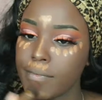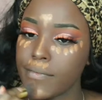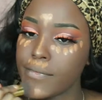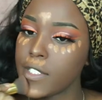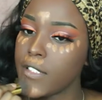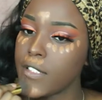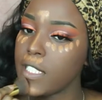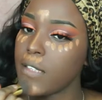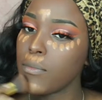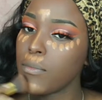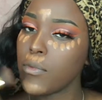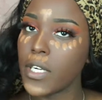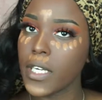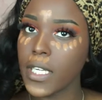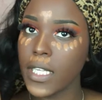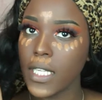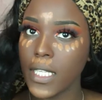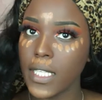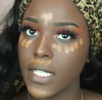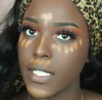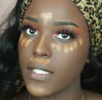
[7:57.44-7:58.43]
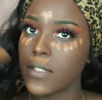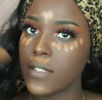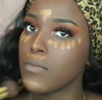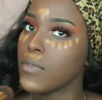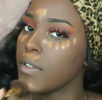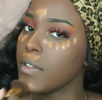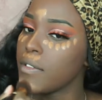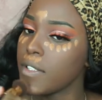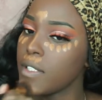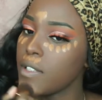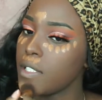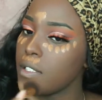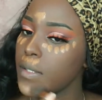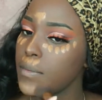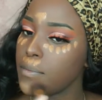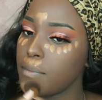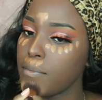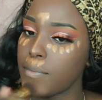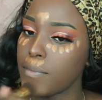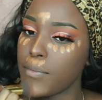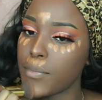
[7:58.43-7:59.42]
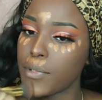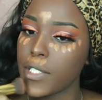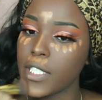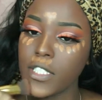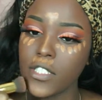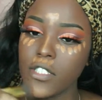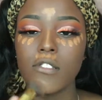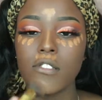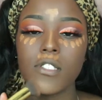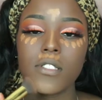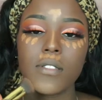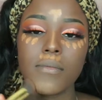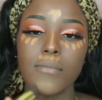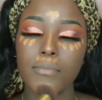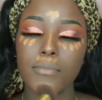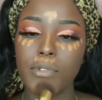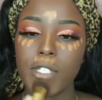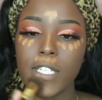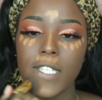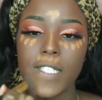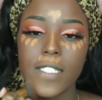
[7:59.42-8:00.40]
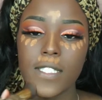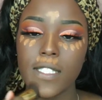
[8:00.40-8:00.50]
And I'm working it in with the brush. This brush